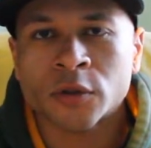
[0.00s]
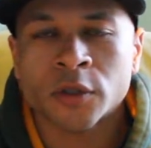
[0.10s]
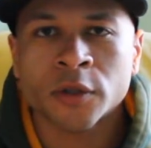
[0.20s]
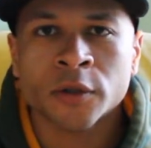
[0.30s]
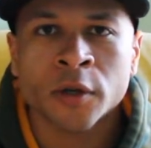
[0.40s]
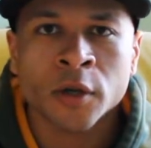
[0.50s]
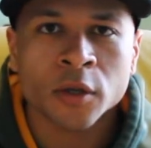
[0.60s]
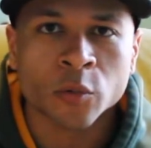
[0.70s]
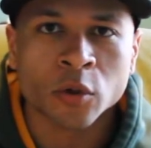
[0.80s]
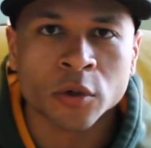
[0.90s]
thing
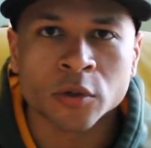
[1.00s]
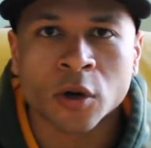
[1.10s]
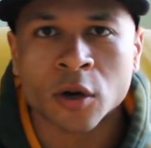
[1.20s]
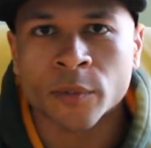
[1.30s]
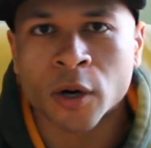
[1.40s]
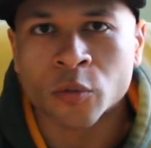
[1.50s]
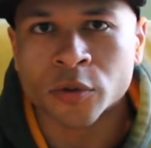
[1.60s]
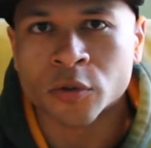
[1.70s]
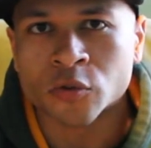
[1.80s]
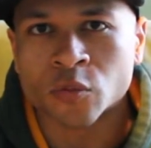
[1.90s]
that we're going to talk about
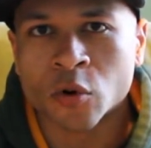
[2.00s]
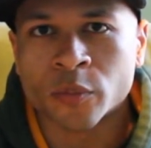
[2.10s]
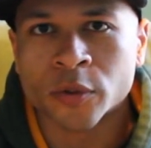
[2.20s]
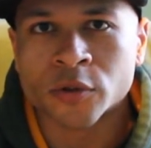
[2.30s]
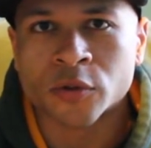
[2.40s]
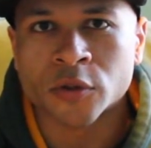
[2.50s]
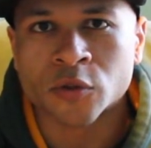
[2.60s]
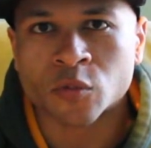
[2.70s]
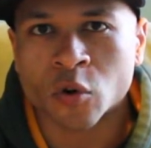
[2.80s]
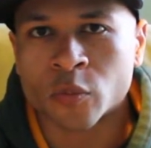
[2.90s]
with this rope is
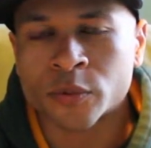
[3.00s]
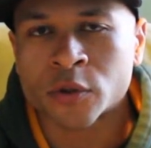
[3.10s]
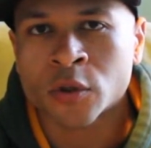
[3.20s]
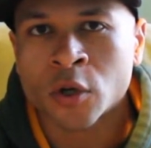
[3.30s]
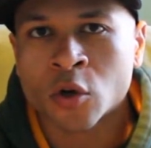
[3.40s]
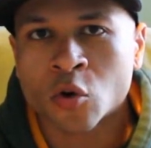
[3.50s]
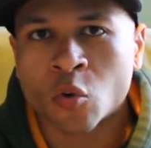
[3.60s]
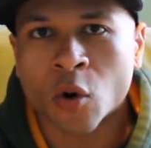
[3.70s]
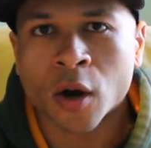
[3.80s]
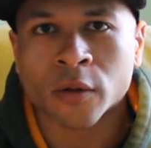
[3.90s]
this rope's
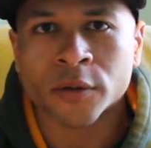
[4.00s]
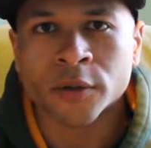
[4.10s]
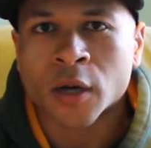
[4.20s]
quality.